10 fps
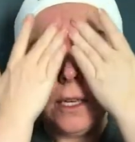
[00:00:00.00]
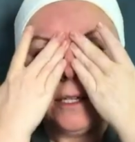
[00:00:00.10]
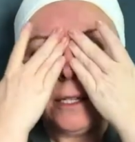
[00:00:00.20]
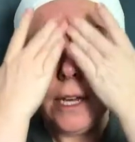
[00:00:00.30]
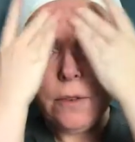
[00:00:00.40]

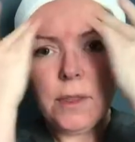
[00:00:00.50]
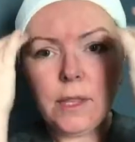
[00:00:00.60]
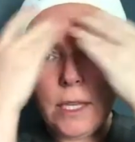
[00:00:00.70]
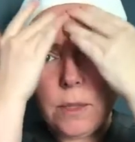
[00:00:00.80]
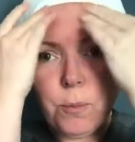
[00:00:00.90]
Now
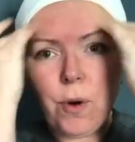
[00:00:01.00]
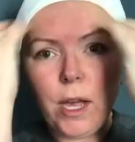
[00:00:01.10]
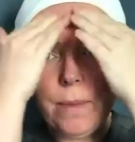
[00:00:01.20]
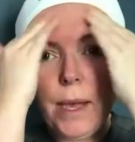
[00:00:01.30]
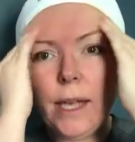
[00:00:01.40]
this
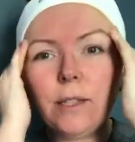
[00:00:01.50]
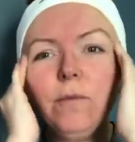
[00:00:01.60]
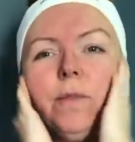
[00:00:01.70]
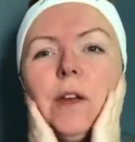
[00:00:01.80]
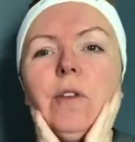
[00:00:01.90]
primer has
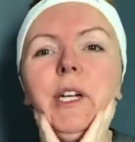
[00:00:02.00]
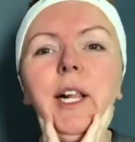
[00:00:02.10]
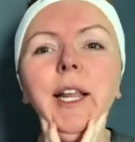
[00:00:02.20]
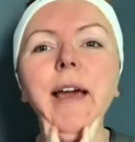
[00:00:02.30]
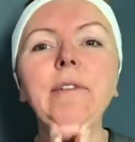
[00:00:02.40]
very
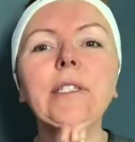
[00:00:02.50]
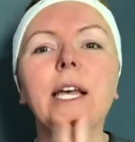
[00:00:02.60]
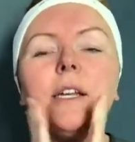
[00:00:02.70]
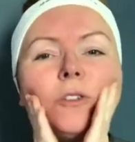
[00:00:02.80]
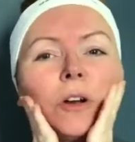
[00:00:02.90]
clever
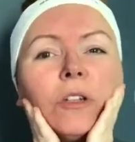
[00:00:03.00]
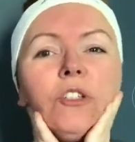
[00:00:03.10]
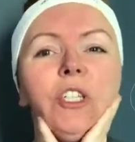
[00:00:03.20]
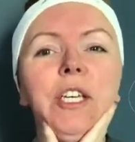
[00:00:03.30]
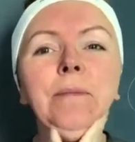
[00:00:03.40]

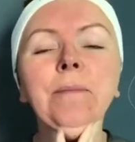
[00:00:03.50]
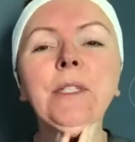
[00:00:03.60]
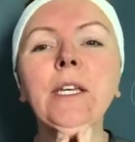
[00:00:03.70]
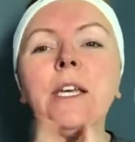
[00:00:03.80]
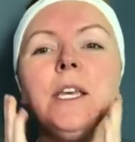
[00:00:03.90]
technology
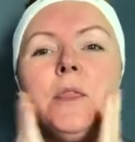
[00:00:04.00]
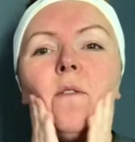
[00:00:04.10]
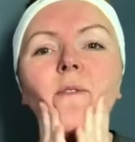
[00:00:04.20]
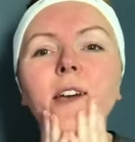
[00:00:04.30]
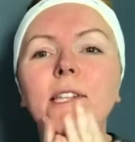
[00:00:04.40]
in the
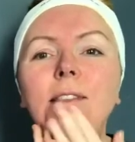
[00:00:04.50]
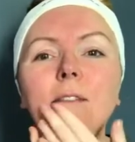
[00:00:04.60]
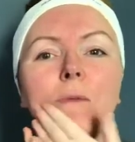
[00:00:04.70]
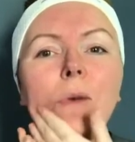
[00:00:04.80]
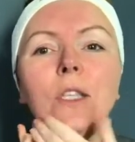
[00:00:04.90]
fact
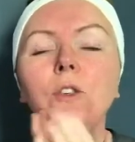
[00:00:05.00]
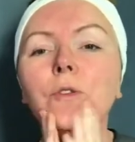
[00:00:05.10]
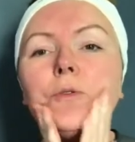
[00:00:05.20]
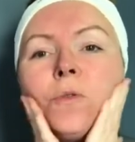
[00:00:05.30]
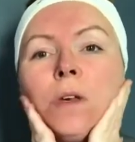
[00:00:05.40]
that when
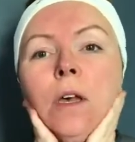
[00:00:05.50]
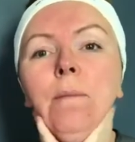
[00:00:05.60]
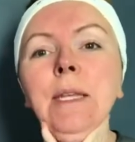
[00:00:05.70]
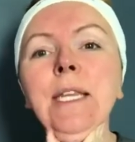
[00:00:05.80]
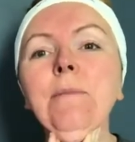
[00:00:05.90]
you
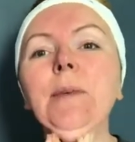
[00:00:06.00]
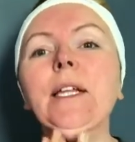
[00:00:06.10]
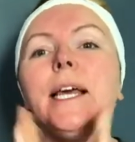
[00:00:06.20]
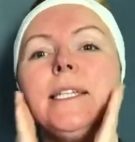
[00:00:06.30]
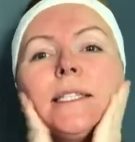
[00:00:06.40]

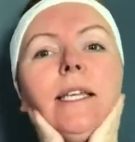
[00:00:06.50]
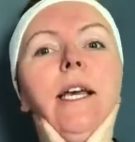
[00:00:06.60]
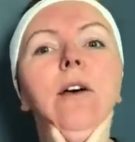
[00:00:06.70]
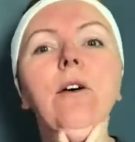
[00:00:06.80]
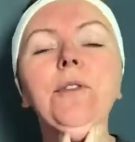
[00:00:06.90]
manipulate it
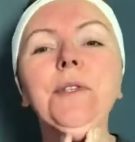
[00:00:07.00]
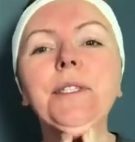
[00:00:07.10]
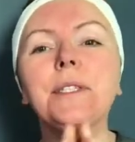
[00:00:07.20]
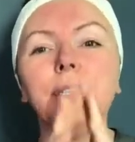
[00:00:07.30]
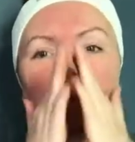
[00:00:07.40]
on the
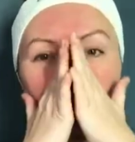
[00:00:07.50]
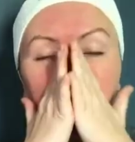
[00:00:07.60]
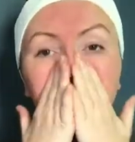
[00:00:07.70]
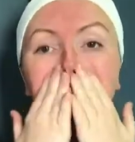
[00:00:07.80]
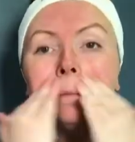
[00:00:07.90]
skin,
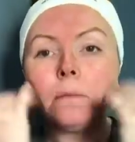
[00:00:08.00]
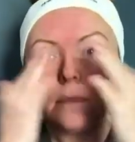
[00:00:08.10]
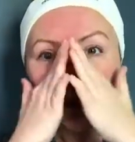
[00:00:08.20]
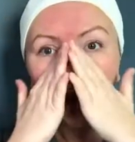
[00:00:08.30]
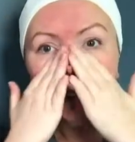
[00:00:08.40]

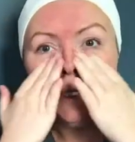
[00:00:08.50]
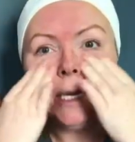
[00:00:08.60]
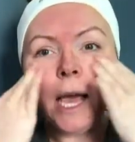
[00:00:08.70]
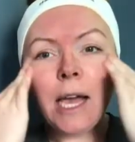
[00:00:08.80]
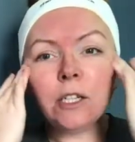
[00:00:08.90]
it
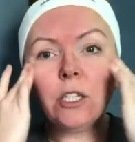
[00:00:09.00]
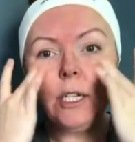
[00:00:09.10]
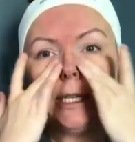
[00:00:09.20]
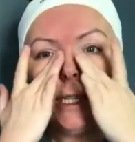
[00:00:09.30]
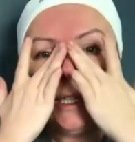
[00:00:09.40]

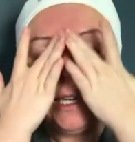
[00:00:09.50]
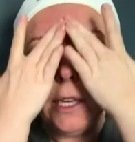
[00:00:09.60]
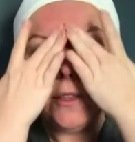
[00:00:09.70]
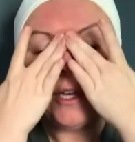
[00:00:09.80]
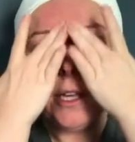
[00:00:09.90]
actually,
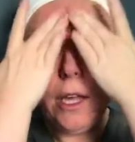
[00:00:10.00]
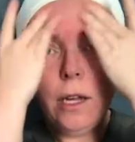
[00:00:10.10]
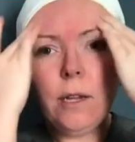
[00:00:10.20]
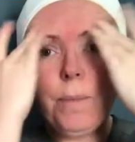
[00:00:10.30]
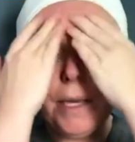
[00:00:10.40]
the
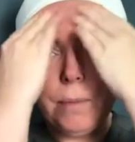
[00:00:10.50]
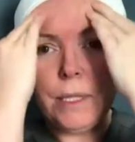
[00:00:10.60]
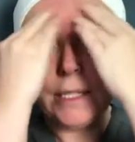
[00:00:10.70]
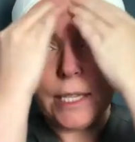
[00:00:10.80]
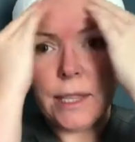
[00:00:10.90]
color
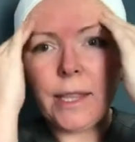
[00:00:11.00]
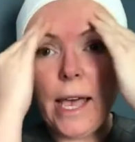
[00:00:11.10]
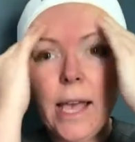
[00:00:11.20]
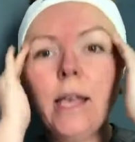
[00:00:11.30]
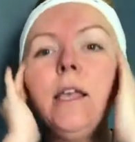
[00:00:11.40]
pigments in
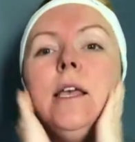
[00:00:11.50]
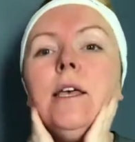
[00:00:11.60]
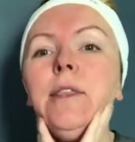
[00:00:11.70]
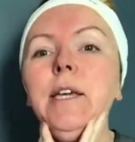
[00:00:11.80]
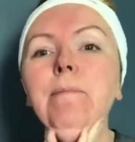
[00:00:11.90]
there,
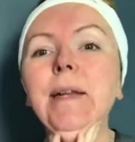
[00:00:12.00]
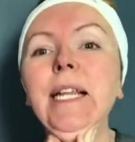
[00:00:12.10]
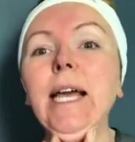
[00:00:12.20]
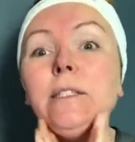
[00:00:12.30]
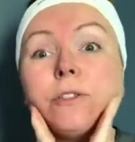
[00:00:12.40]
they
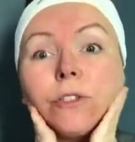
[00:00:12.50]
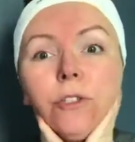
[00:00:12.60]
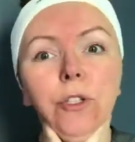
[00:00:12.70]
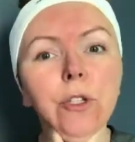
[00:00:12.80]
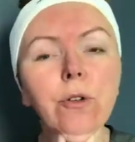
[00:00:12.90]
blend
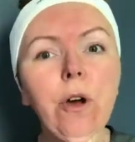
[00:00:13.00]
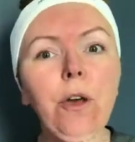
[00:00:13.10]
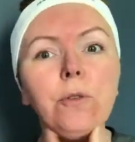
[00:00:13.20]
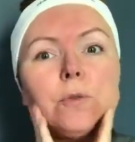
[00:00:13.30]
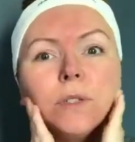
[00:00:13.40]
to your
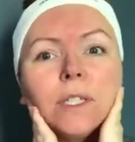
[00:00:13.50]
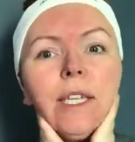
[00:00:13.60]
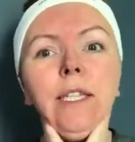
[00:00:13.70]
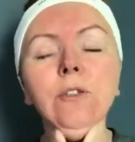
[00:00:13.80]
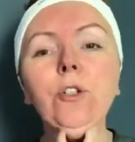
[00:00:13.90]
own
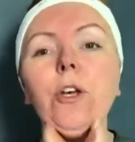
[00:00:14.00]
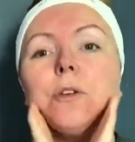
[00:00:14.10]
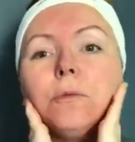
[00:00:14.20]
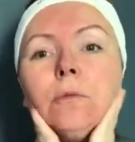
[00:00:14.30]
skin tone.